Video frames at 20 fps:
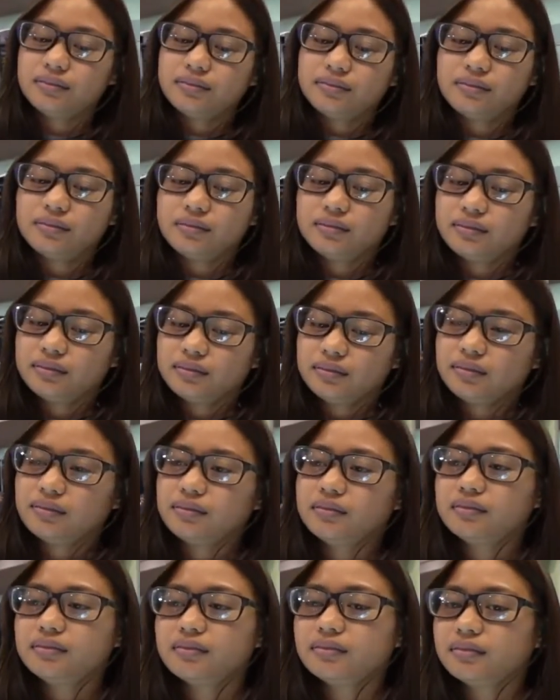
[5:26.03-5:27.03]

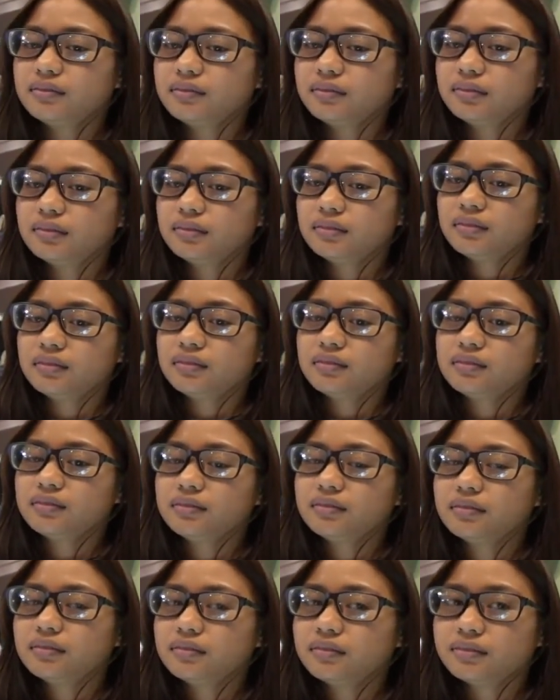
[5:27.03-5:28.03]

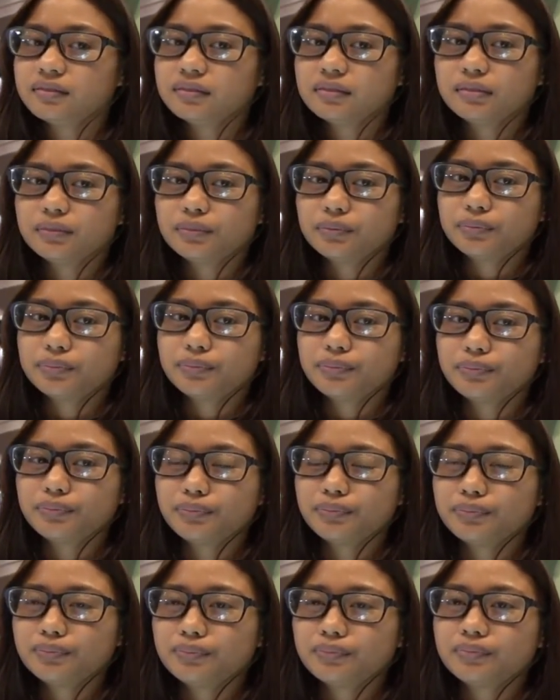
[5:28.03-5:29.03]

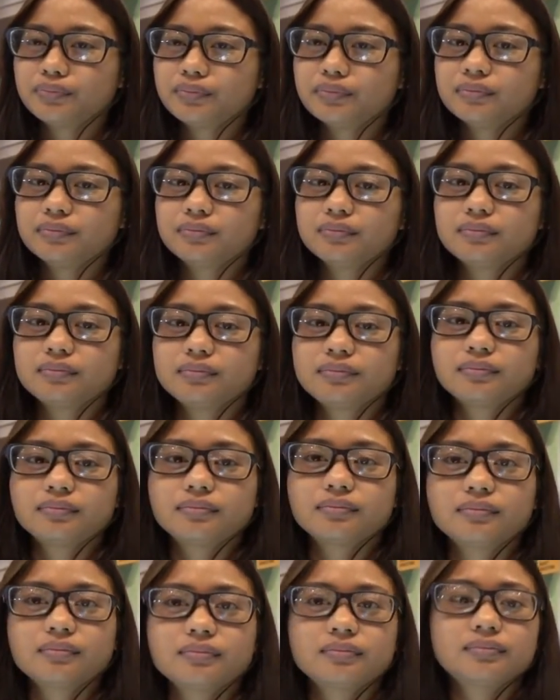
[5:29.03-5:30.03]

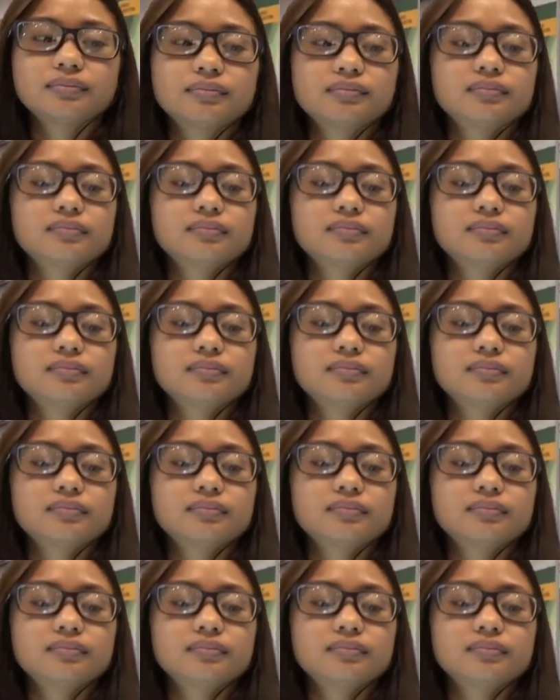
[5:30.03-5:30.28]
No words are spoken by the person on screen.